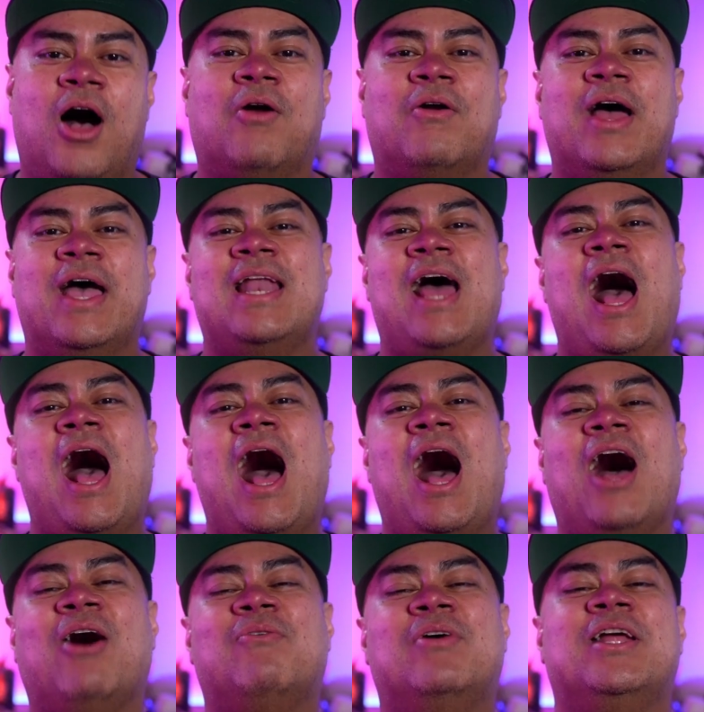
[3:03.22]
All right,
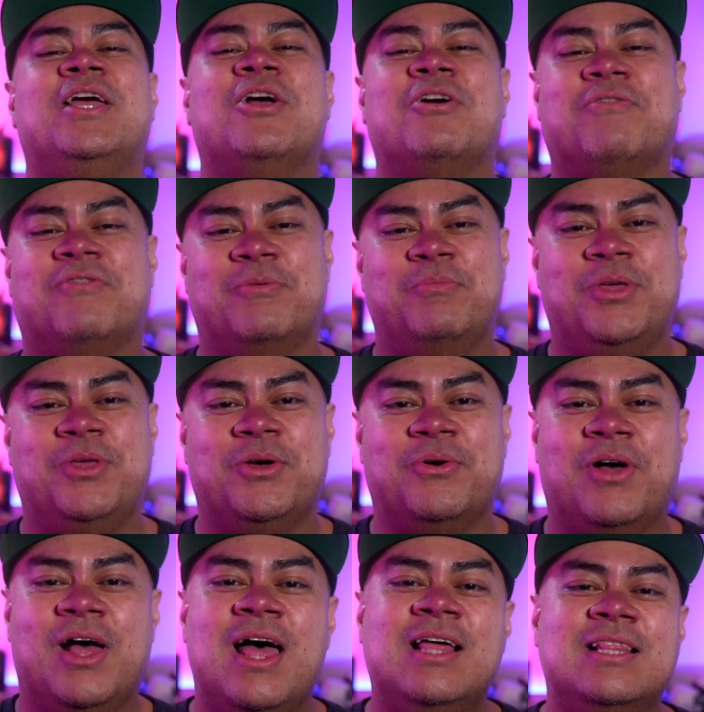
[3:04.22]
I want to hear from you.
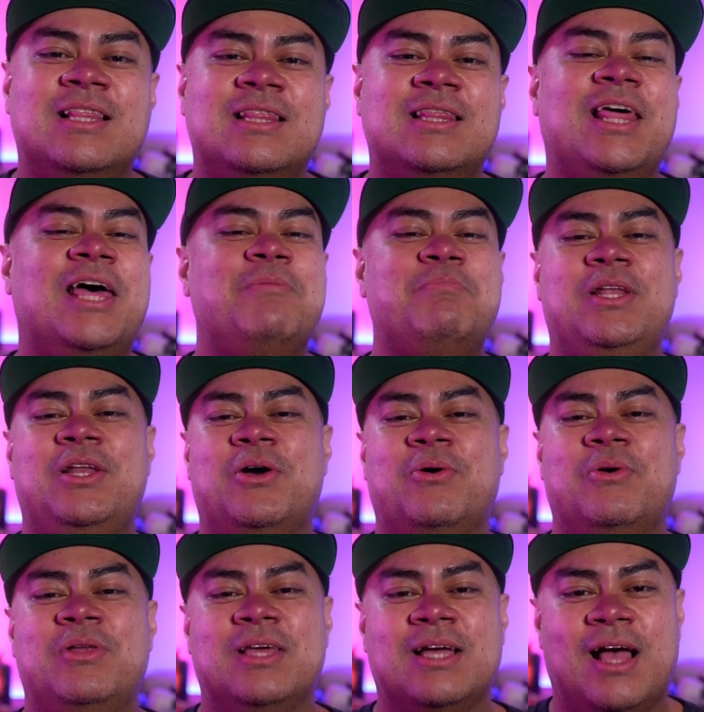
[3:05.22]
Let me
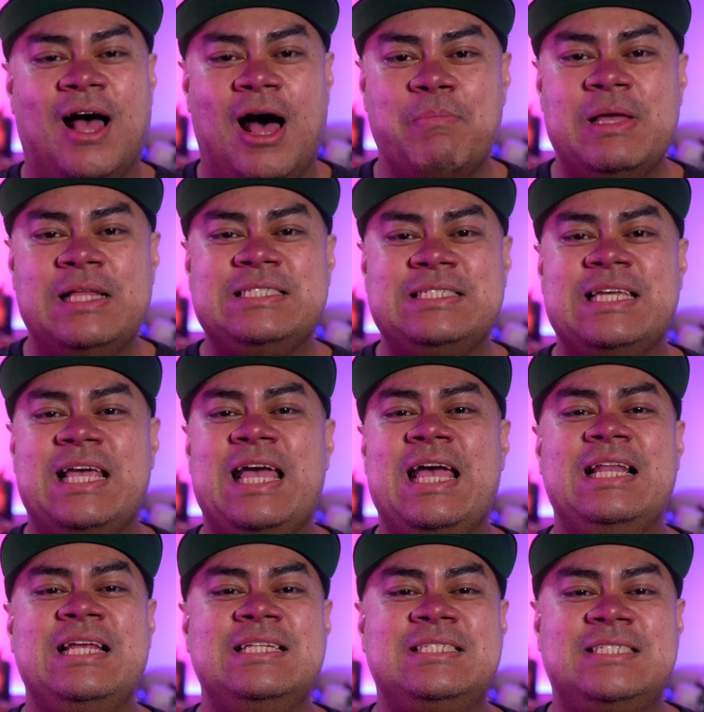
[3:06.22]
know in the comments
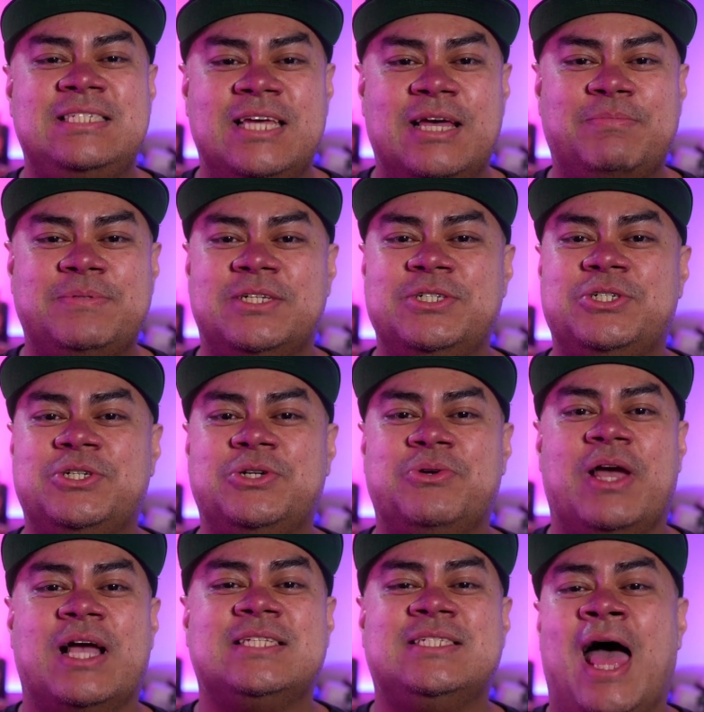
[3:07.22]
any tips and
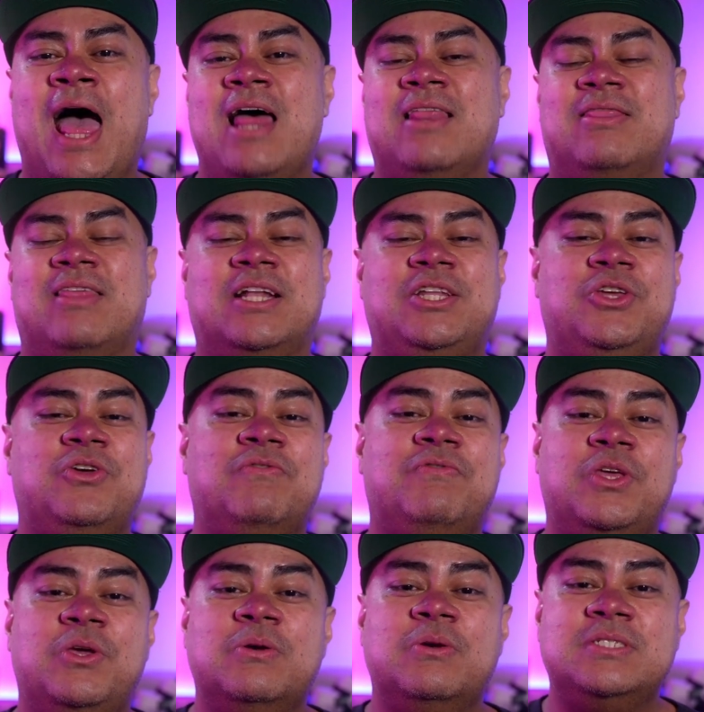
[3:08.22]
tricks that you've
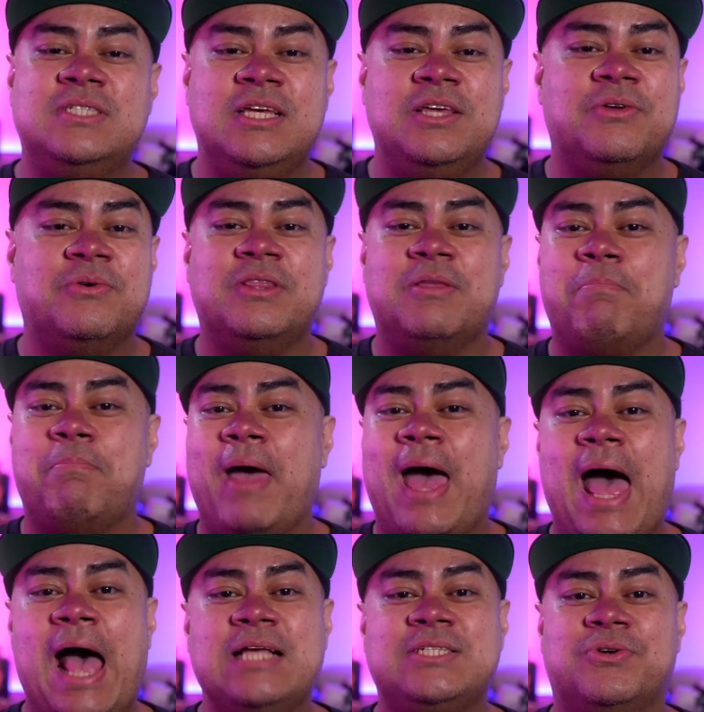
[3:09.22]
used either in the
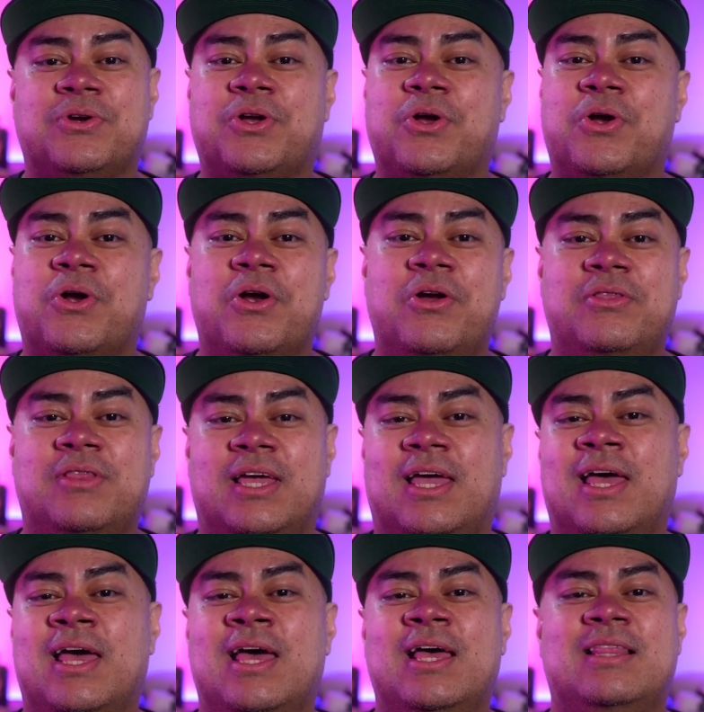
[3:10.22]
past or
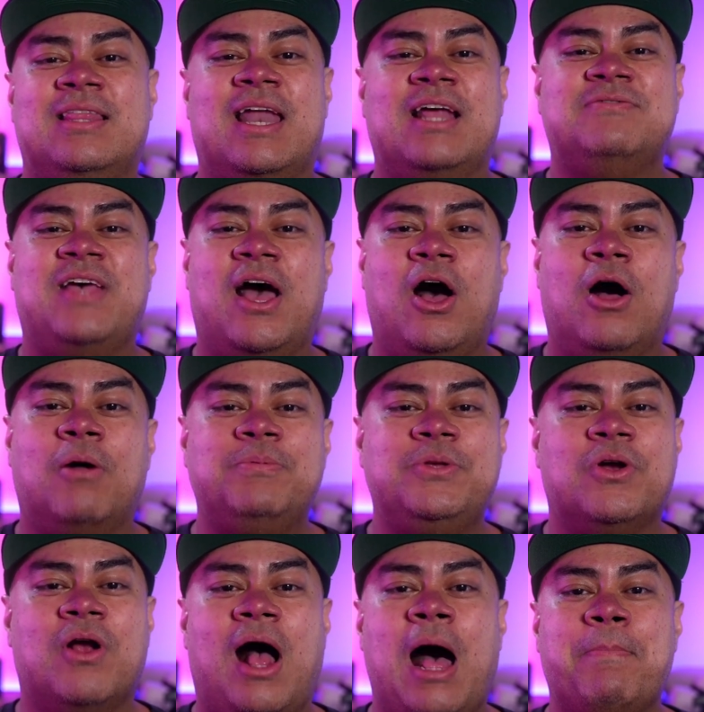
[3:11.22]
currently that has helped
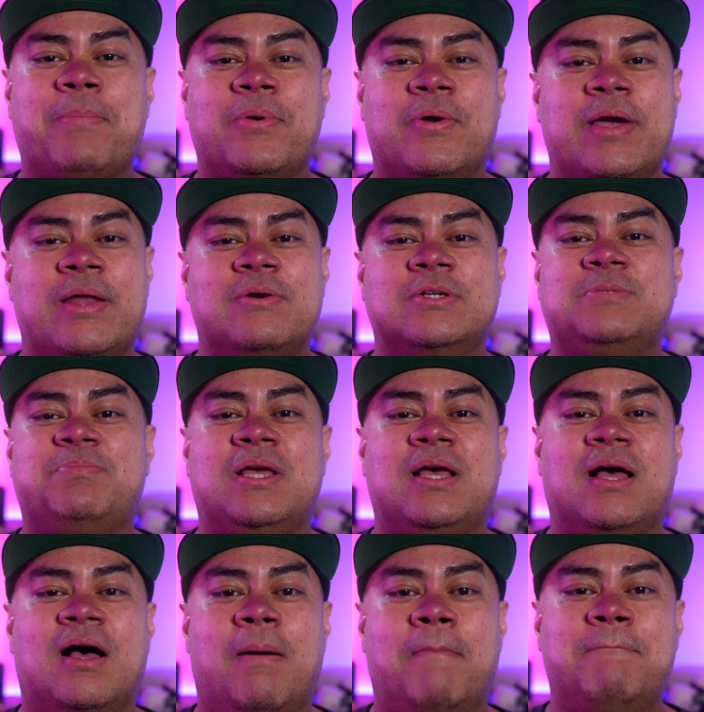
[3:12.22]
your operators
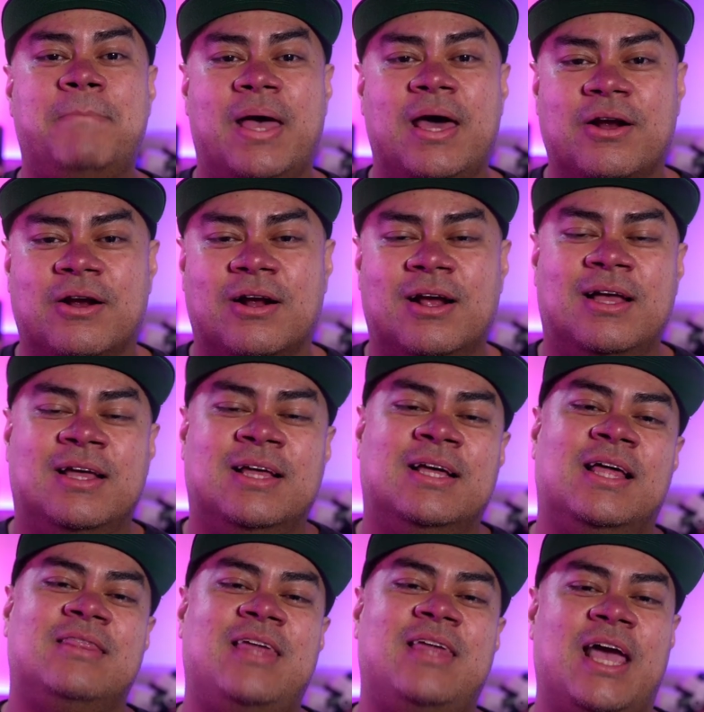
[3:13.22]
become better.
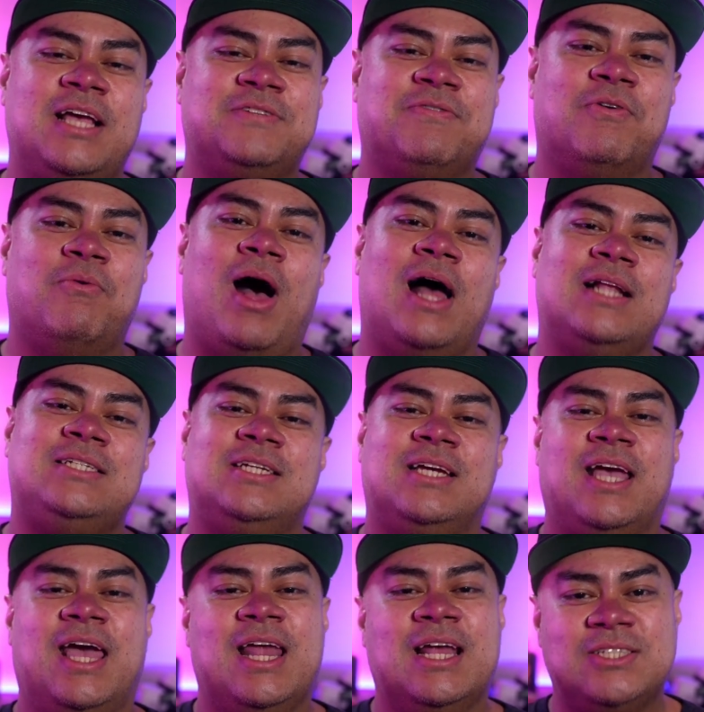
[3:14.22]
Thanks for
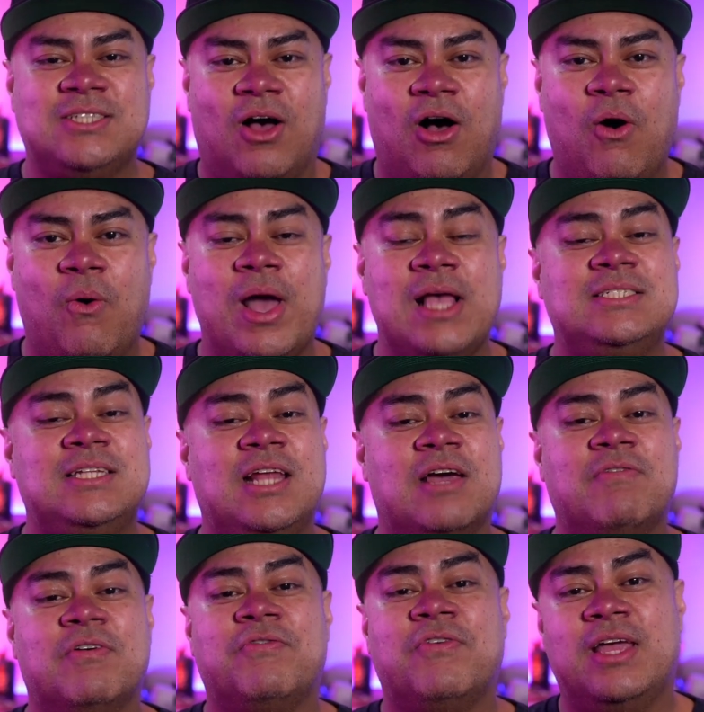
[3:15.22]
watching, and as always,
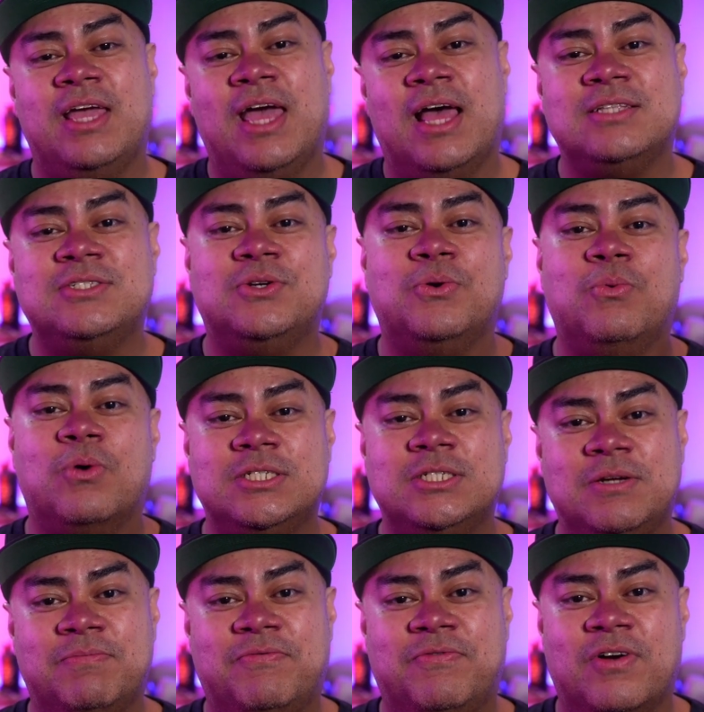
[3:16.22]
never forget to
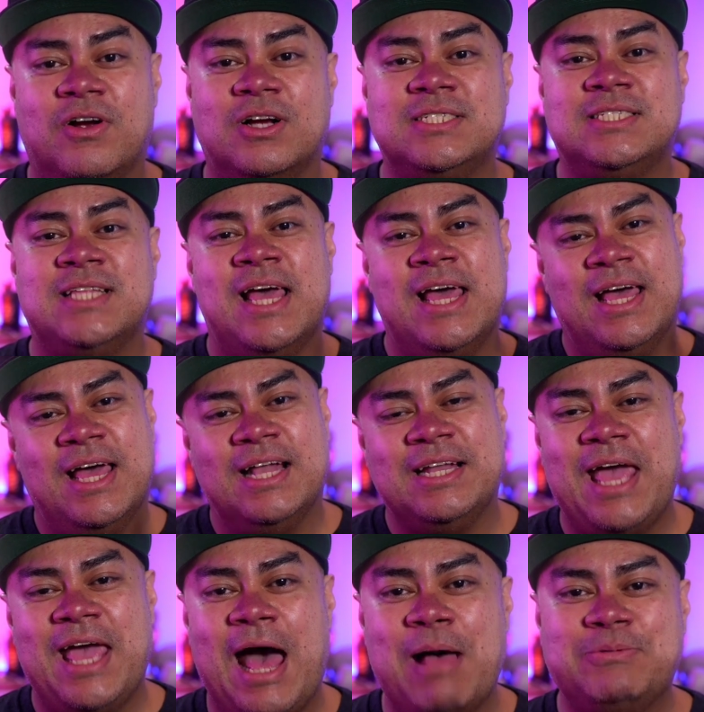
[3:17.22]
worship first
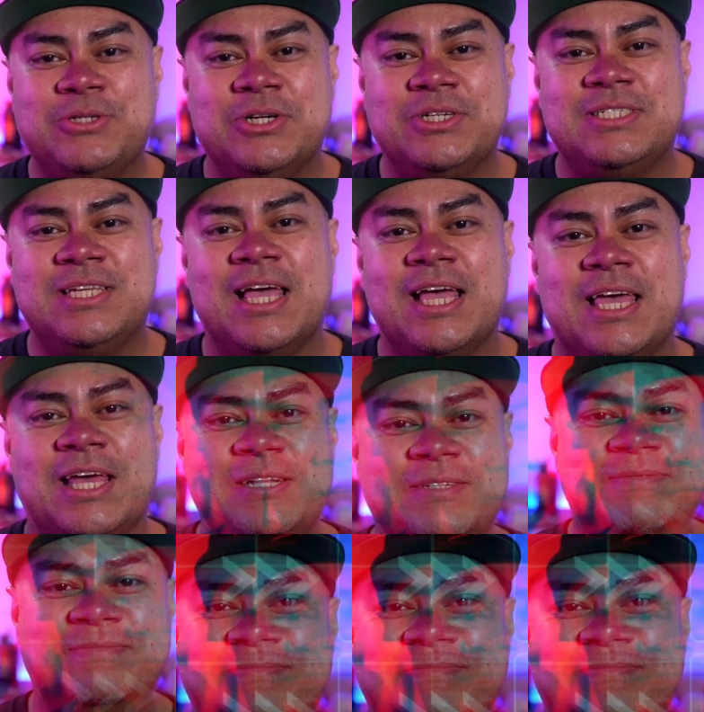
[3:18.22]
and capture second.